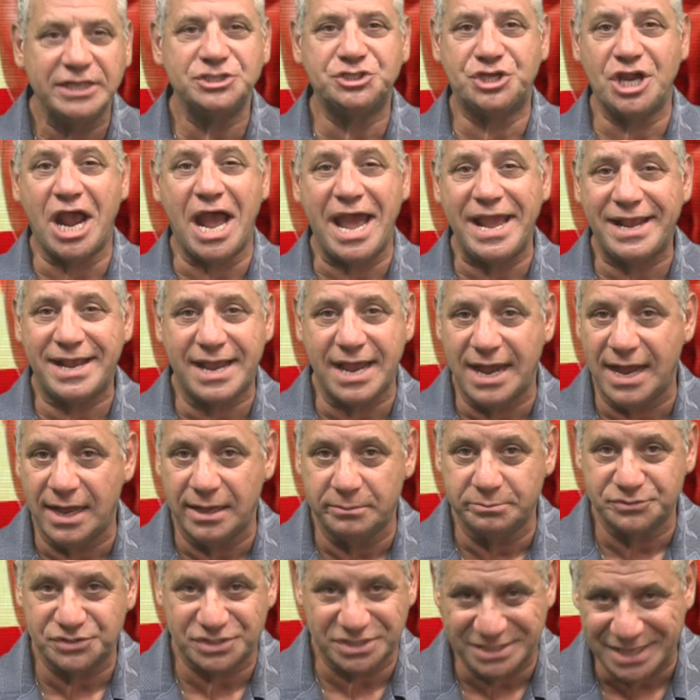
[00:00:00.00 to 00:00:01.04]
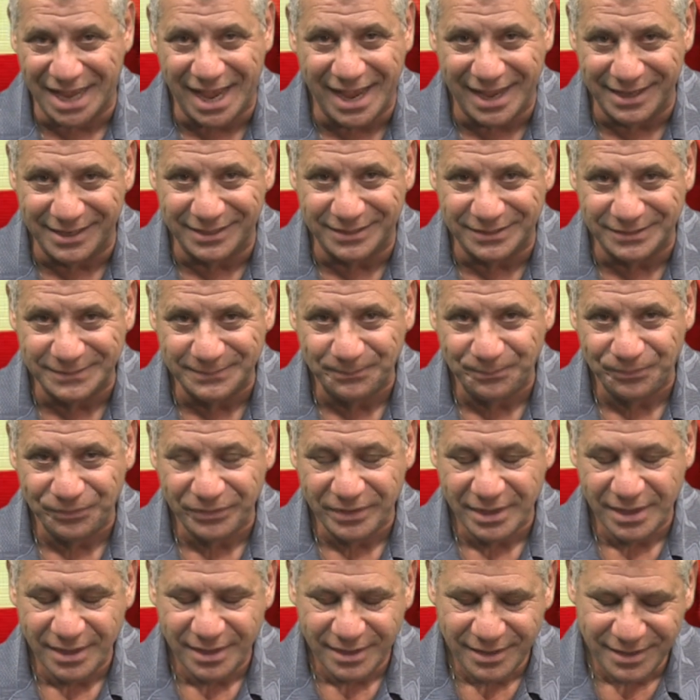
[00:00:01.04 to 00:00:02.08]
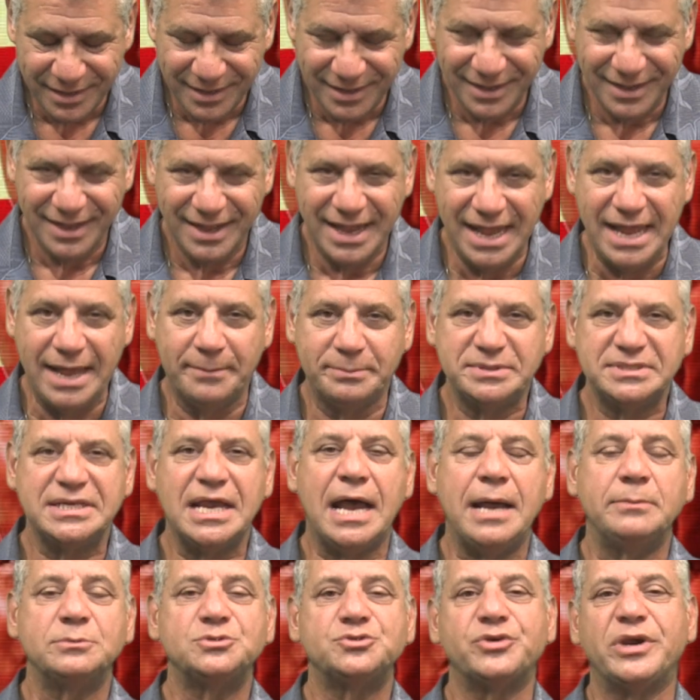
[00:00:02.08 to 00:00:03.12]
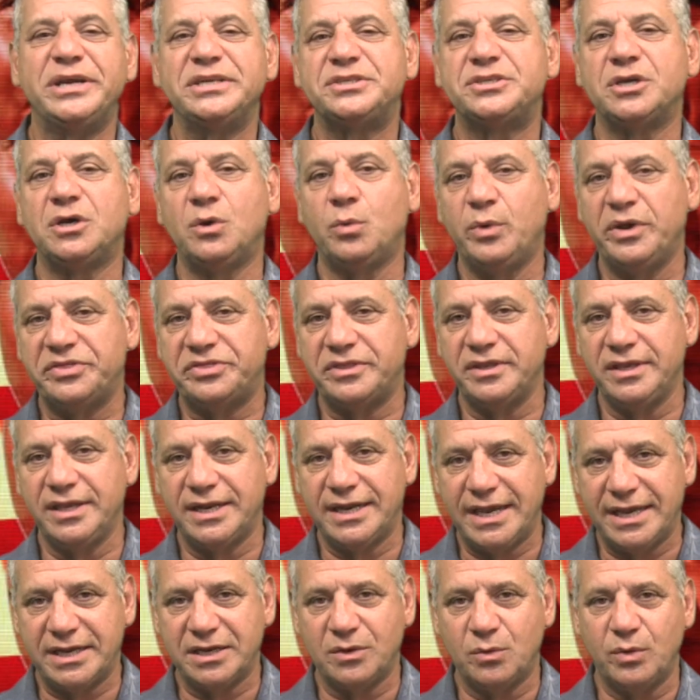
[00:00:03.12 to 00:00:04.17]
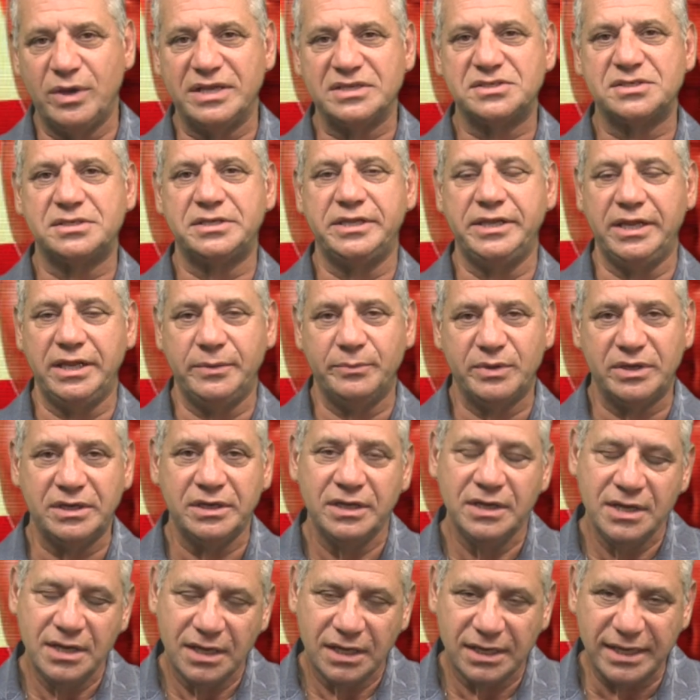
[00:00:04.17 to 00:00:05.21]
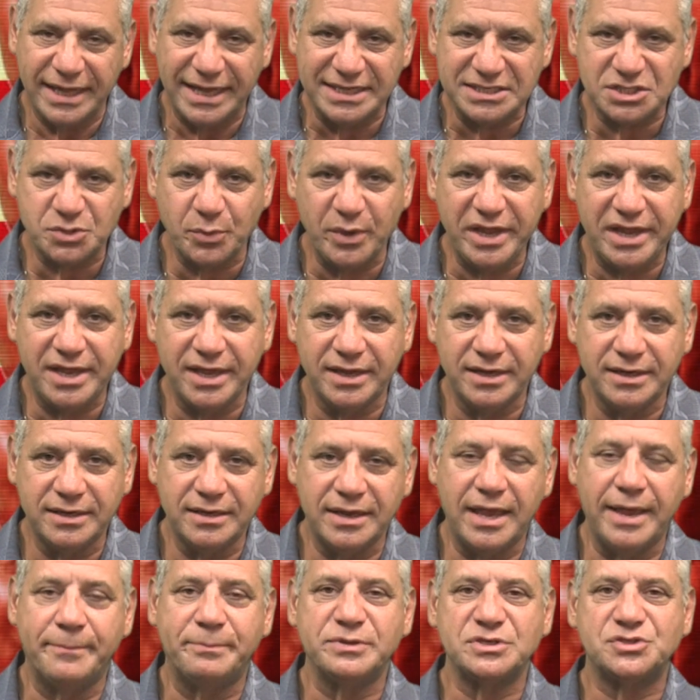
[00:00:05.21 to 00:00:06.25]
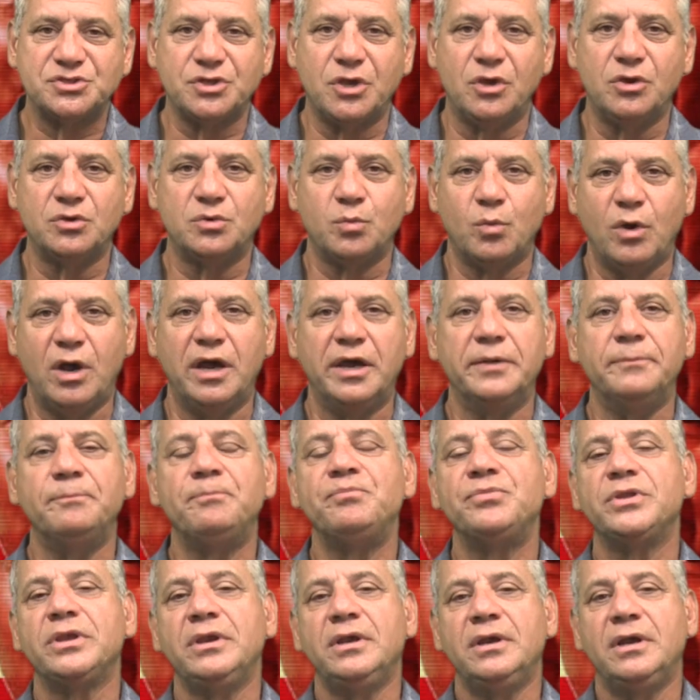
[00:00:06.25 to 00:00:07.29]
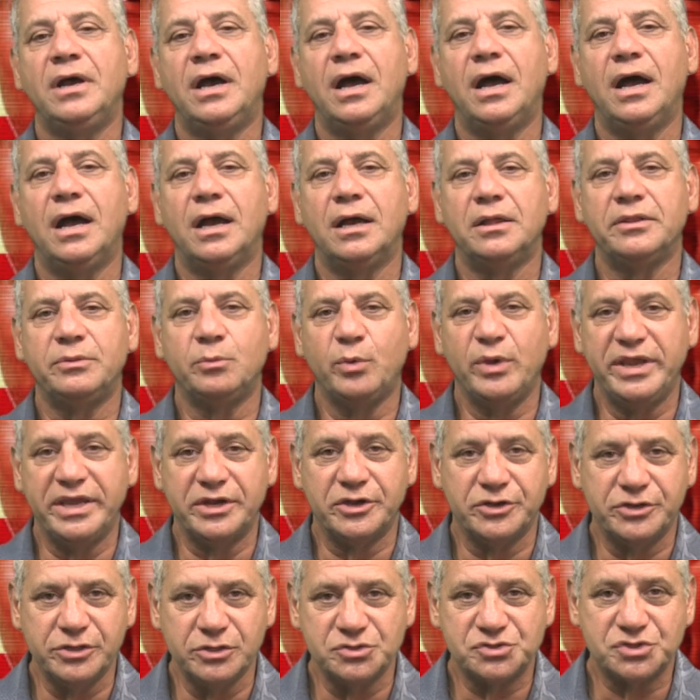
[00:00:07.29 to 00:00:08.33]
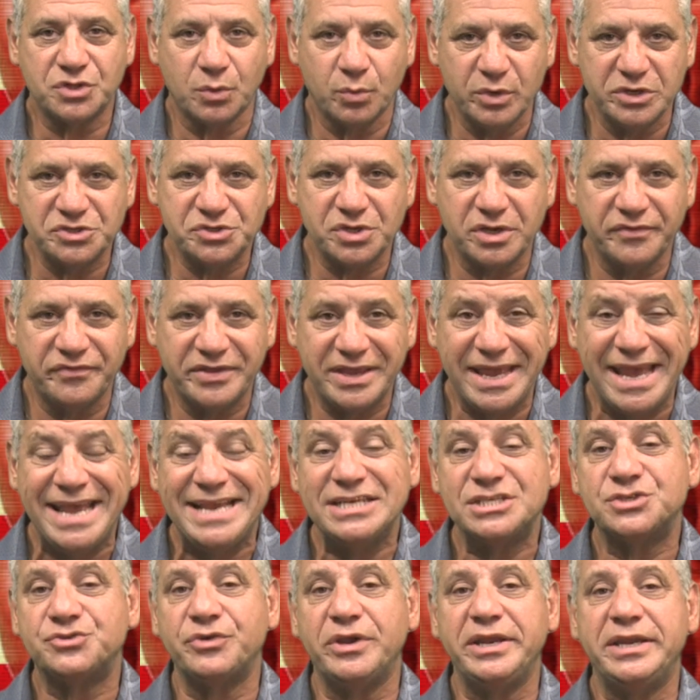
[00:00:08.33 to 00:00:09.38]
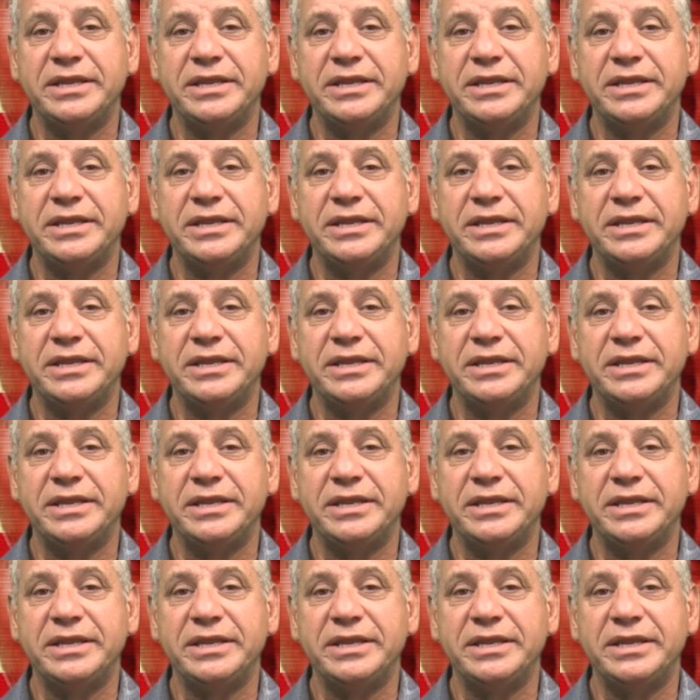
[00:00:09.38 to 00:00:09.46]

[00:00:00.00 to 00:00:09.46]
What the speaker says: Chi-Com Style. Hi, I'm Tom Trento with the United West team, and last week in episode 1, we introduced the Wizard of K Street